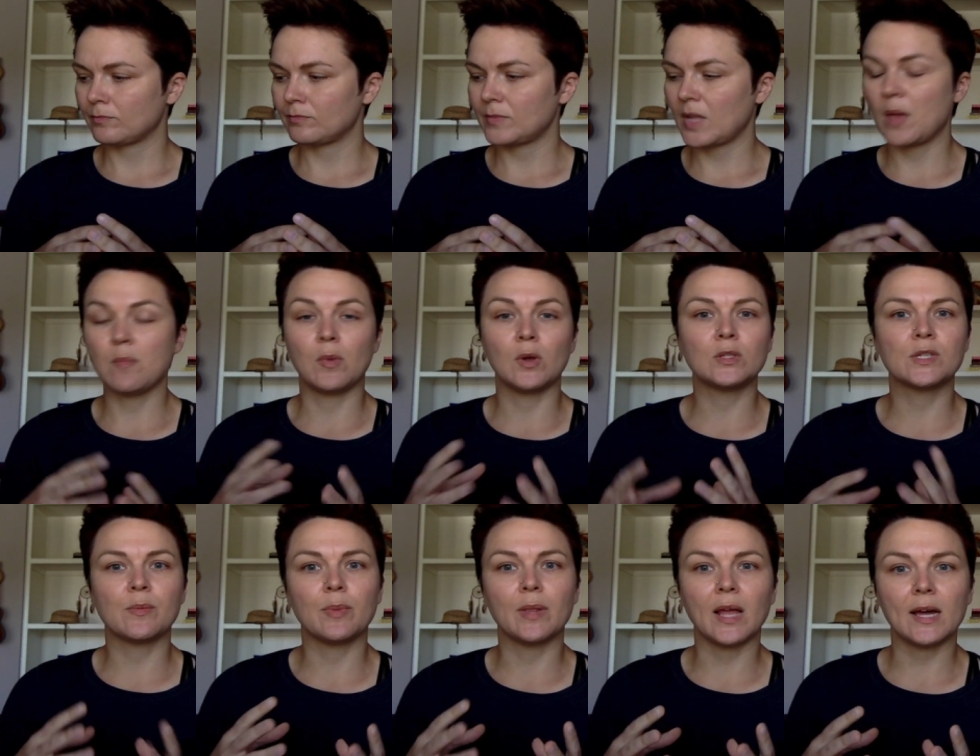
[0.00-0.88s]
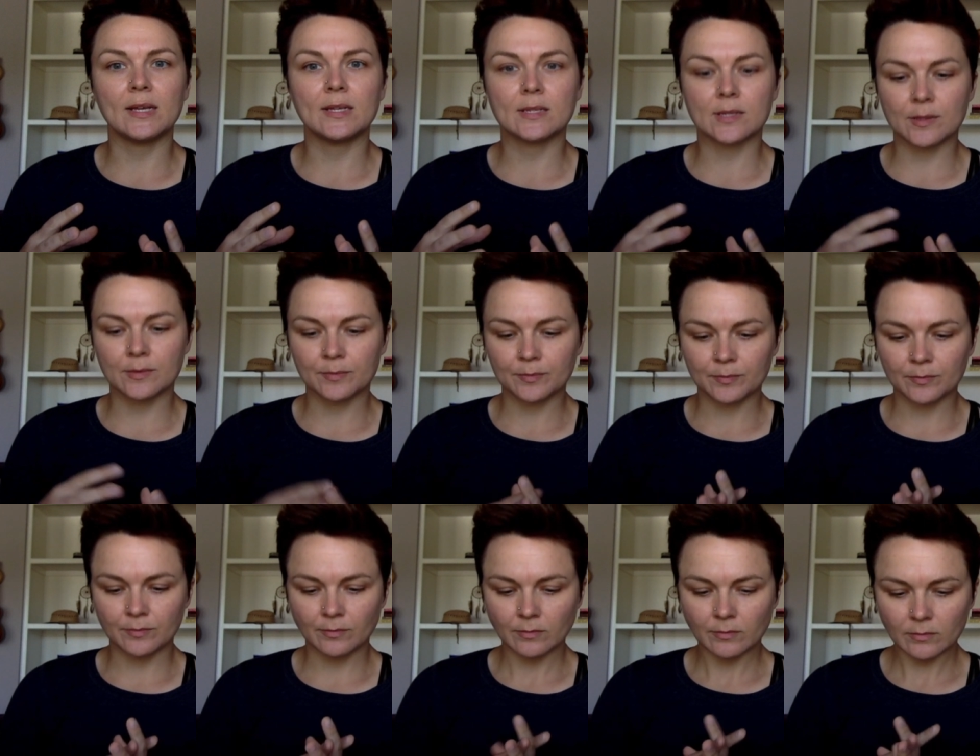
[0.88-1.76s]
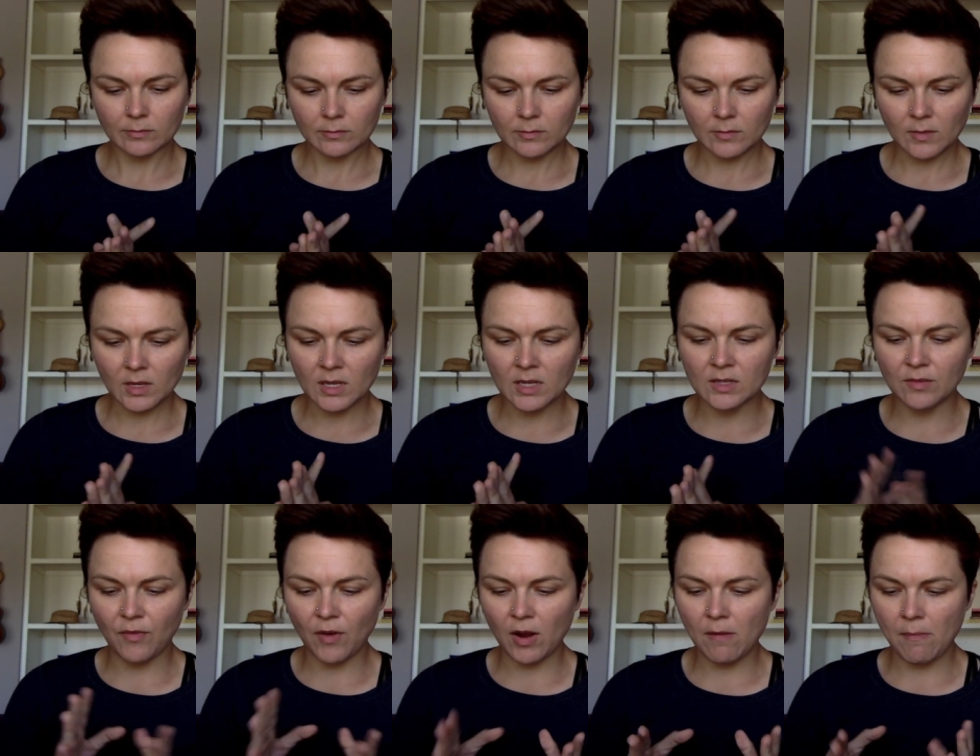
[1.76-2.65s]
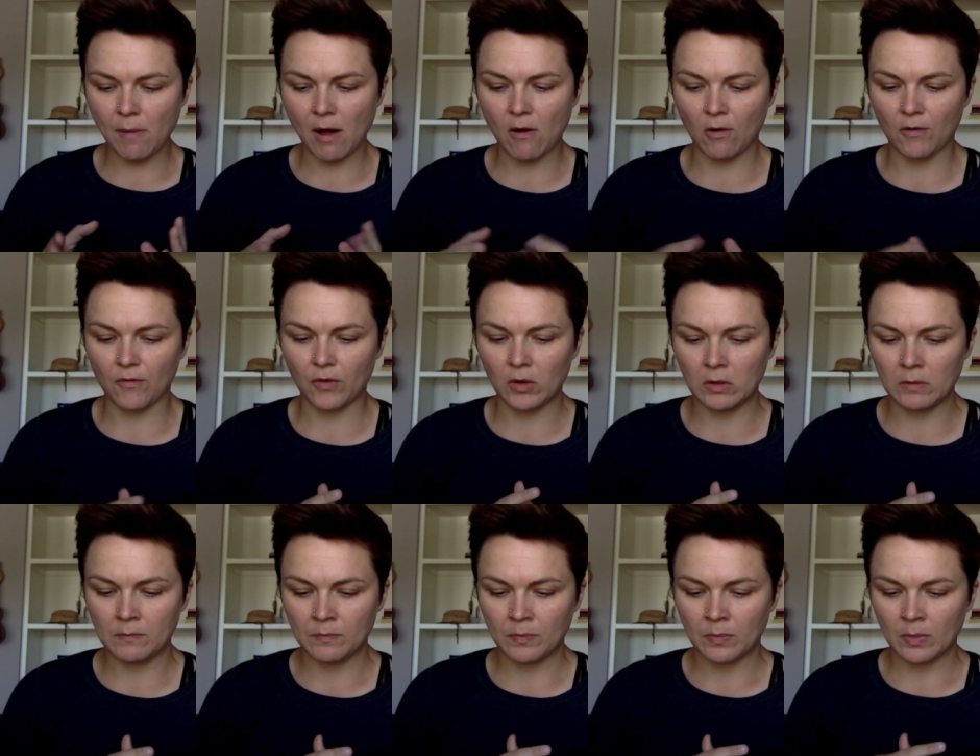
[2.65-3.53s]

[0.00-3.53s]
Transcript: multiplies. It's very powerful.